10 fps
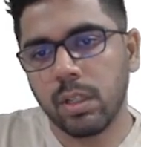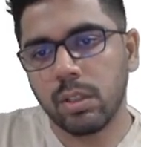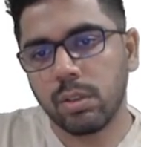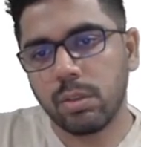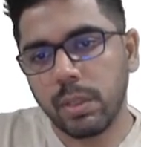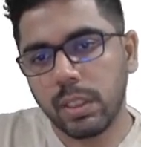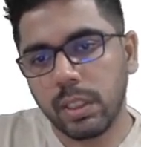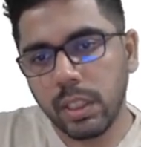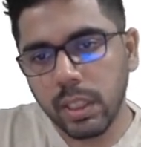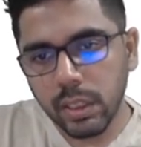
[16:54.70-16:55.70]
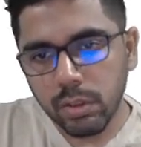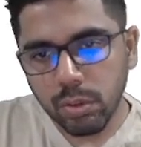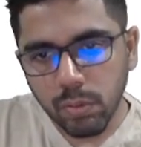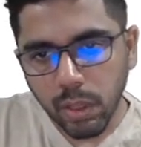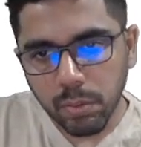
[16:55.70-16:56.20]
So 20 into
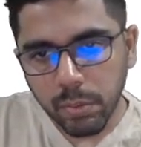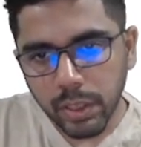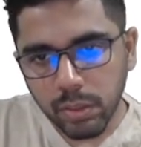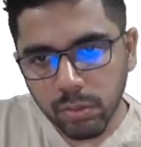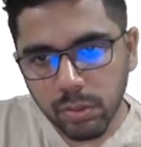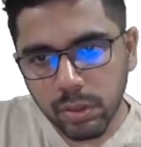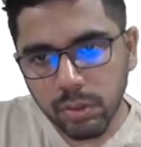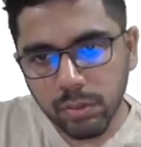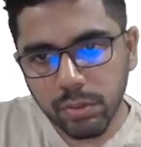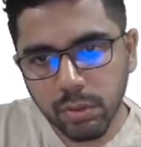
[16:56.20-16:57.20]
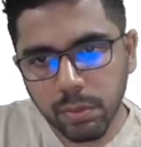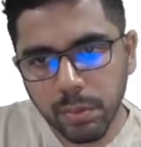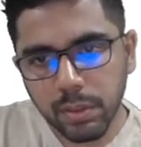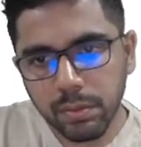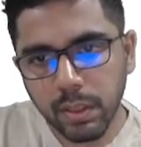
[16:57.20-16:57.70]
1 by 2 into 4
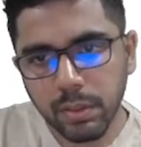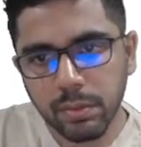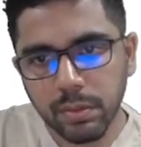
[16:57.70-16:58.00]
by 5.